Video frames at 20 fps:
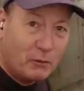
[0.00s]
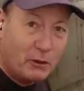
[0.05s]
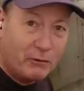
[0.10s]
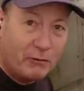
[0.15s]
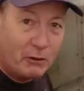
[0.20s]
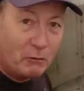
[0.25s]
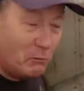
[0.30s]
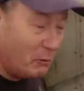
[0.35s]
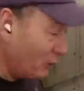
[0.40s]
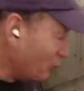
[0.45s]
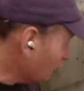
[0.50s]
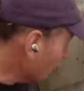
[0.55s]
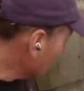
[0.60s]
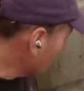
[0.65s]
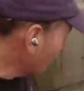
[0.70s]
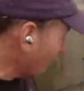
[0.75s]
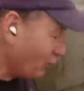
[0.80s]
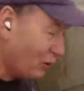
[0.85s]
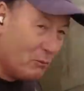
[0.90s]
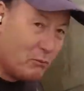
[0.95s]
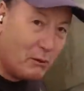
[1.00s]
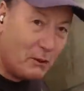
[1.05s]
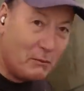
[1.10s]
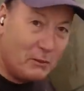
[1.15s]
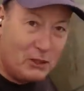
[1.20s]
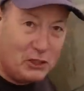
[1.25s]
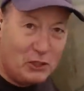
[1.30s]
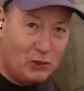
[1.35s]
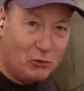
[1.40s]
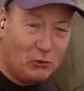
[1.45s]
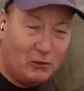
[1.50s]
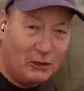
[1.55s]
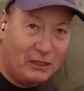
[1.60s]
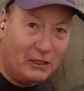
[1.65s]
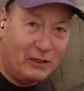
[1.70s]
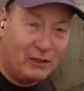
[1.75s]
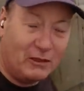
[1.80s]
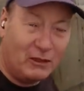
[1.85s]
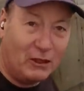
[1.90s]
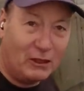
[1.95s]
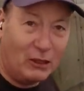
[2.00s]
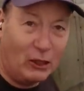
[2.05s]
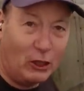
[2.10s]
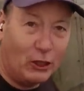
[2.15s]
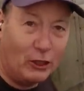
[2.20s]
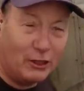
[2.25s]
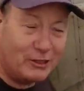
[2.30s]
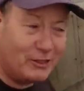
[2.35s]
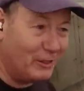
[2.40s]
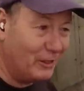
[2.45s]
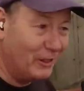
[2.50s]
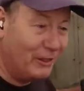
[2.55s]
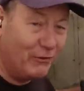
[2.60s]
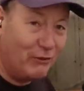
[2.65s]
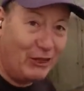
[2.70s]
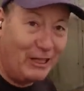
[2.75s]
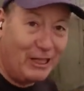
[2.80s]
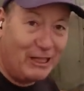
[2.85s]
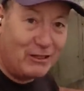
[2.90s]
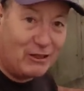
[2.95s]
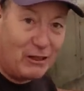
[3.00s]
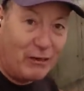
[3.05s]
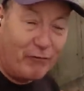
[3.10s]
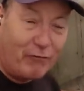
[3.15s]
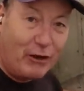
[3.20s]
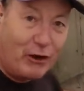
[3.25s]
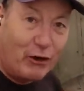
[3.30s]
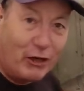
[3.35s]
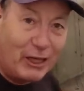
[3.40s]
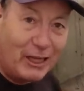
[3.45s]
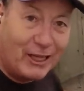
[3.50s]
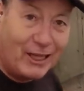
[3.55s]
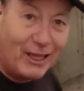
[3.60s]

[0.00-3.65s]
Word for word: removing peel ply prematurely. Like, I like to leave it there to the very